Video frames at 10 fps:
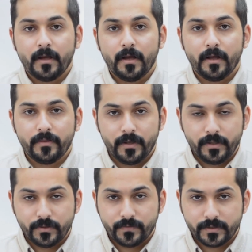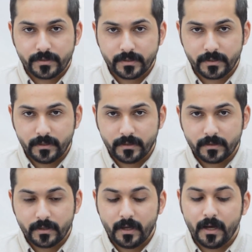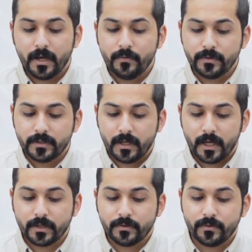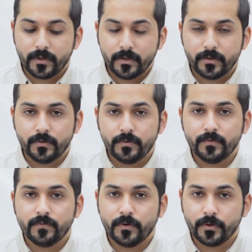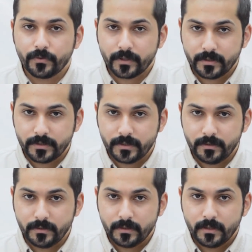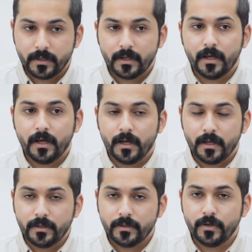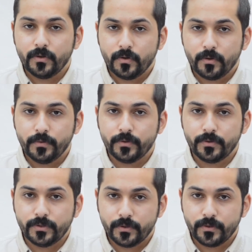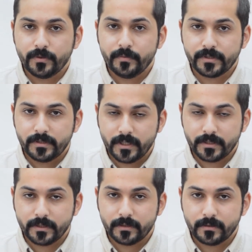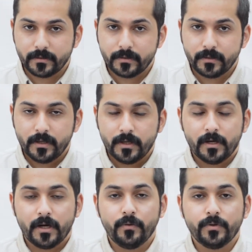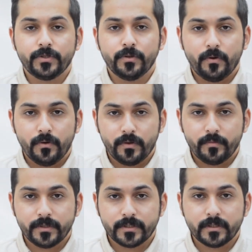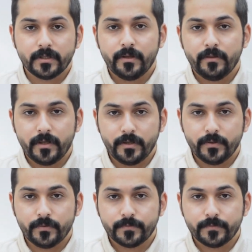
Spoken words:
At the end of this session, I would like to thank you for your attention and I hope you enjoyed the presentation. I wish you all the best. Thank you.